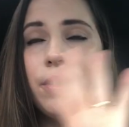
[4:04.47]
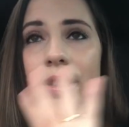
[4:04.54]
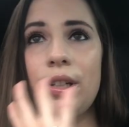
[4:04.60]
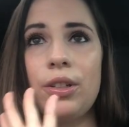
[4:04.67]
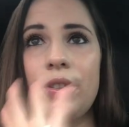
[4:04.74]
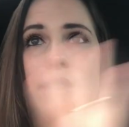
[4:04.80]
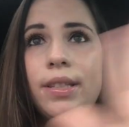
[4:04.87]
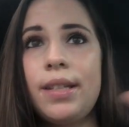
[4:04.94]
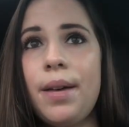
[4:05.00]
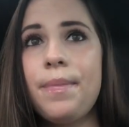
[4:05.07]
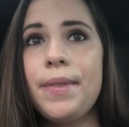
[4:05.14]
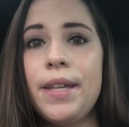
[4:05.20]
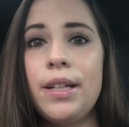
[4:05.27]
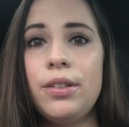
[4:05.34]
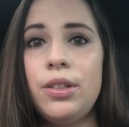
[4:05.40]
There's some
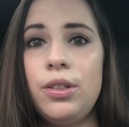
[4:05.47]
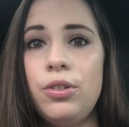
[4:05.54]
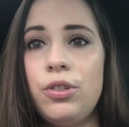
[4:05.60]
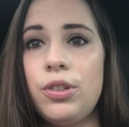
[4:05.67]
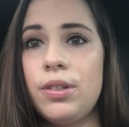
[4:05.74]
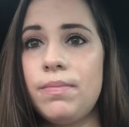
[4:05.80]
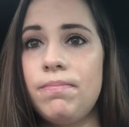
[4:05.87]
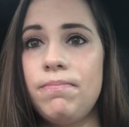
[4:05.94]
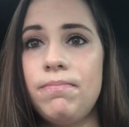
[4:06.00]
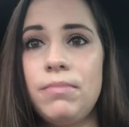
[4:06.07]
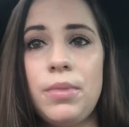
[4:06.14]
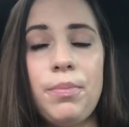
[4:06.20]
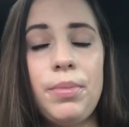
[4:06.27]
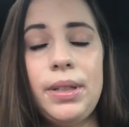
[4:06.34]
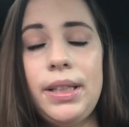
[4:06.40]
things you just
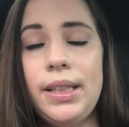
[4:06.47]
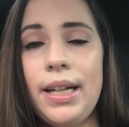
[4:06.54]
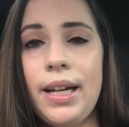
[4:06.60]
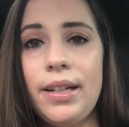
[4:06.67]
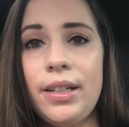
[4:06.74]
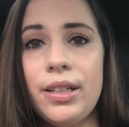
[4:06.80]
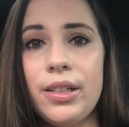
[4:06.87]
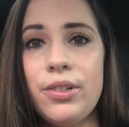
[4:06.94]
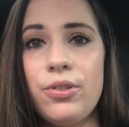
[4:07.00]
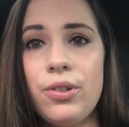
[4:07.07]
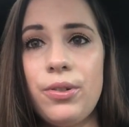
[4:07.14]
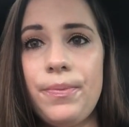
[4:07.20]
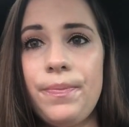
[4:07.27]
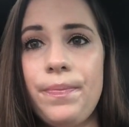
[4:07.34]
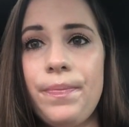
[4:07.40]
completely out of your
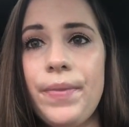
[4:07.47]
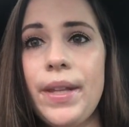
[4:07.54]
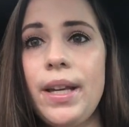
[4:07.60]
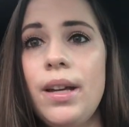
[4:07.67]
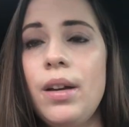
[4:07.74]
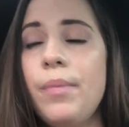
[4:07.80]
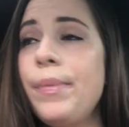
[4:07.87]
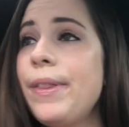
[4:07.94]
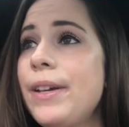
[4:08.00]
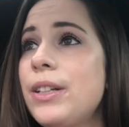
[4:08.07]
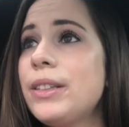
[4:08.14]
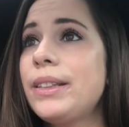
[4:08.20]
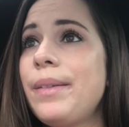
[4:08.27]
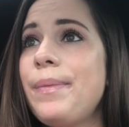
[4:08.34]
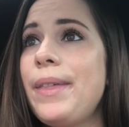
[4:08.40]
control, but there are
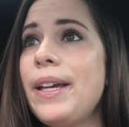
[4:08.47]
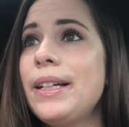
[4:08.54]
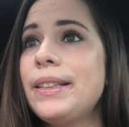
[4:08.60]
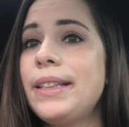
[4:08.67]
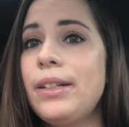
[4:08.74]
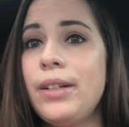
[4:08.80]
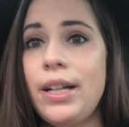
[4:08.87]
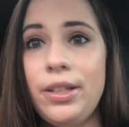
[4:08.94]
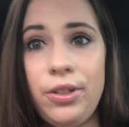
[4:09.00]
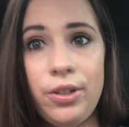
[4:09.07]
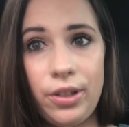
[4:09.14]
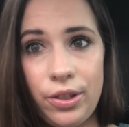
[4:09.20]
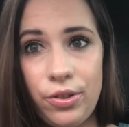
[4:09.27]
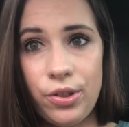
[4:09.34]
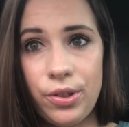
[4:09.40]
some things that are in your
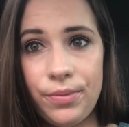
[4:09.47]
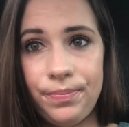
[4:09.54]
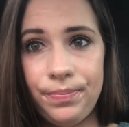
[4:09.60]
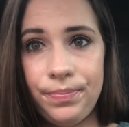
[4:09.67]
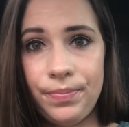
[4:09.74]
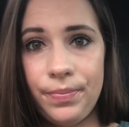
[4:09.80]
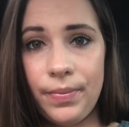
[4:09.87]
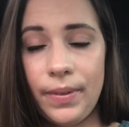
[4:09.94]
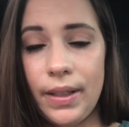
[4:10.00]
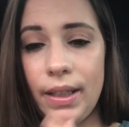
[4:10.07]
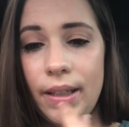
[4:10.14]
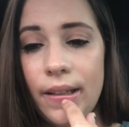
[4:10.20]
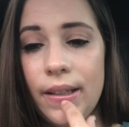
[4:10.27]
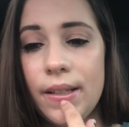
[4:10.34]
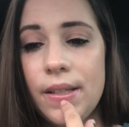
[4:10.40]
control.
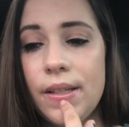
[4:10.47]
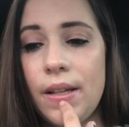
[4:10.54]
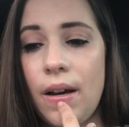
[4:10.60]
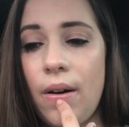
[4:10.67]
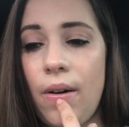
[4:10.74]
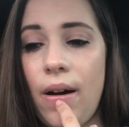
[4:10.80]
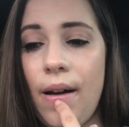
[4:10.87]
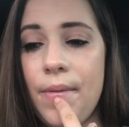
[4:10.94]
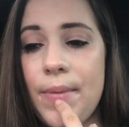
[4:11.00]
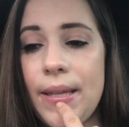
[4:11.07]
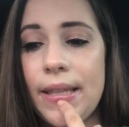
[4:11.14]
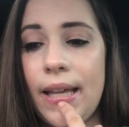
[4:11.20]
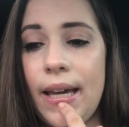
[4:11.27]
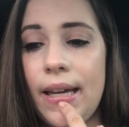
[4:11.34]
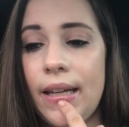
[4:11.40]
So I've been
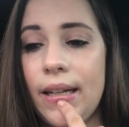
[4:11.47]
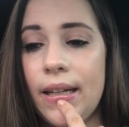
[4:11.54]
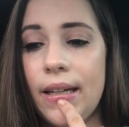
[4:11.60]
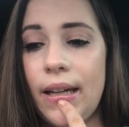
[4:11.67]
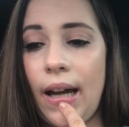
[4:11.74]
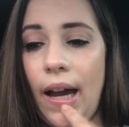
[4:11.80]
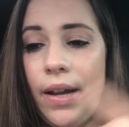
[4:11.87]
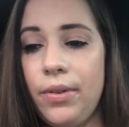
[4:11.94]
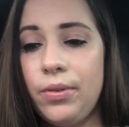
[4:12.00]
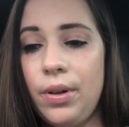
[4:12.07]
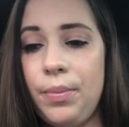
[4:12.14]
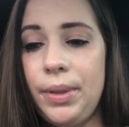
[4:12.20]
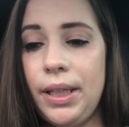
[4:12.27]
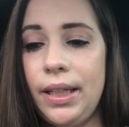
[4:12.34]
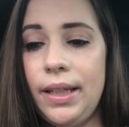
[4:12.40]
like kind of
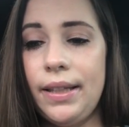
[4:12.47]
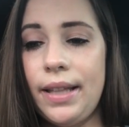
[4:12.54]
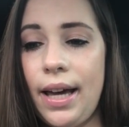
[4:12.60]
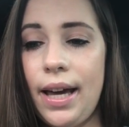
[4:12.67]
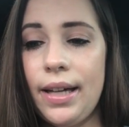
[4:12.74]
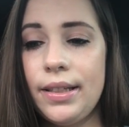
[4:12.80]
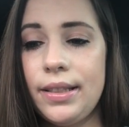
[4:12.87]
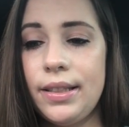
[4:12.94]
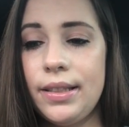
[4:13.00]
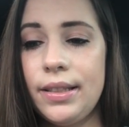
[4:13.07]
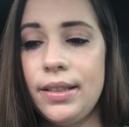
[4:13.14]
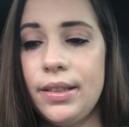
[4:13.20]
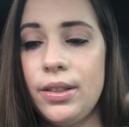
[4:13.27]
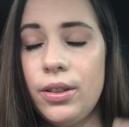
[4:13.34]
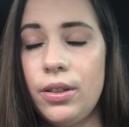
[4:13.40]
repeating that
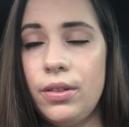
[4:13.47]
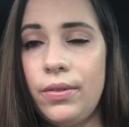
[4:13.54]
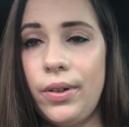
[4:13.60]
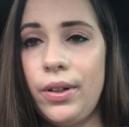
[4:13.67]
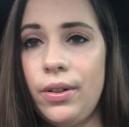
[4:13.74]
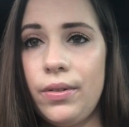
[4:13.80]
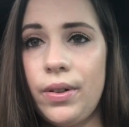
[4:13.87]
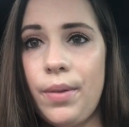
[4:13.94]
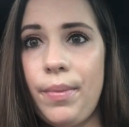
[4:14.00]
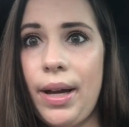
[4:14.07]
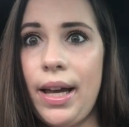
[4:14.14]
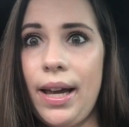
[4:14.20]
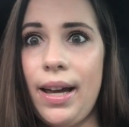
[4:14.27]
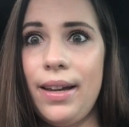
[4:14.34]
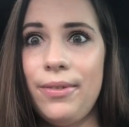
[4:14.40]
over and over in my
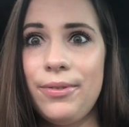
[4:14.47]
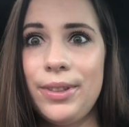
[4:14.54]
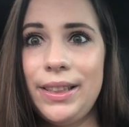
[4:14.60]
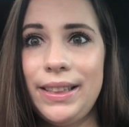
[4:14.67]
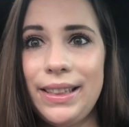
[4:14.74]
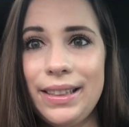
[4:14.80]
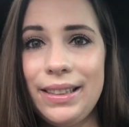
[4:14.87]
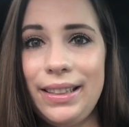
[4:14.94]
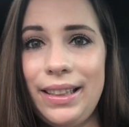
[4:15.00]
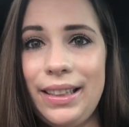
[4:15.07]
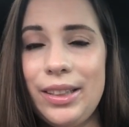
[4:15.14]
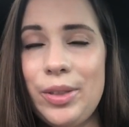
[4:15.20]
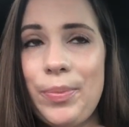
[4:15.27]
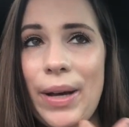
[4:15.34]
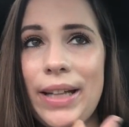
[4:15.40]
head recently,
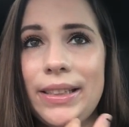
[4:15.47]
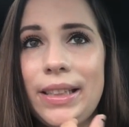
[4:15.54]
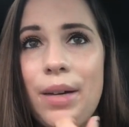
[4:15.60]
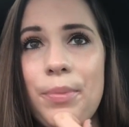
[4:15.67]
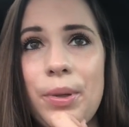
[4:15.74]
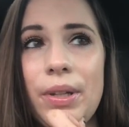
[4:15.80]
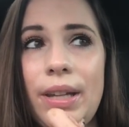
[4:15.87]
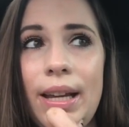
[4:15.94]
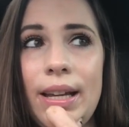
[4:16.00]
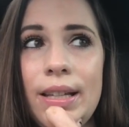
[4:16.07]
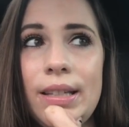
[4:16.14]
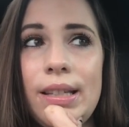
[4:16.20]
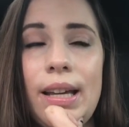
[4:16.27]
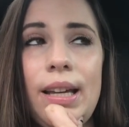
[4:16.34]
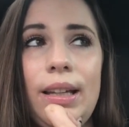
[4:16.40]
these past couple of
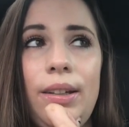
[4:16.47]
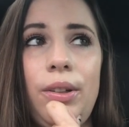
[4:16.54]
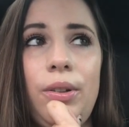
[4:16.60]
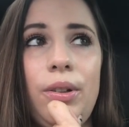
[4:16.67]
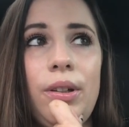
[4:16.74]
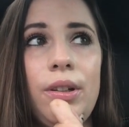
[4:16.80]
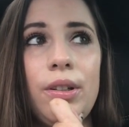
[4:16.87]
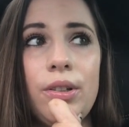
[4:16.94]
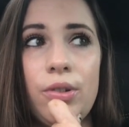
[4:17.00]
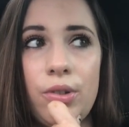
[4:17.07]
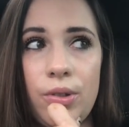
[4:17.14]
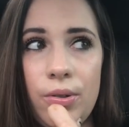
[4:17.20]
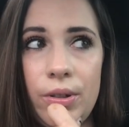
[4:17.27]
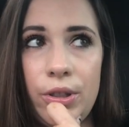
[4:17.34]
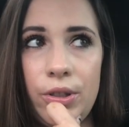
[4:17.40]
days, like you can
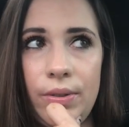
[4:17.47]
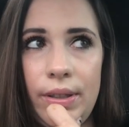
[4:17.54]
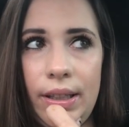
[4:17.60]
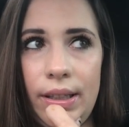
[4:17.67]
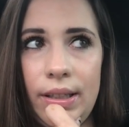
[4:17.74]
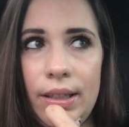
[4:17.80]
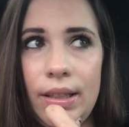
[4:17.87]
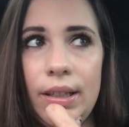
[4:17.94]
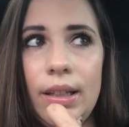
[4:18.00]
control what you eat.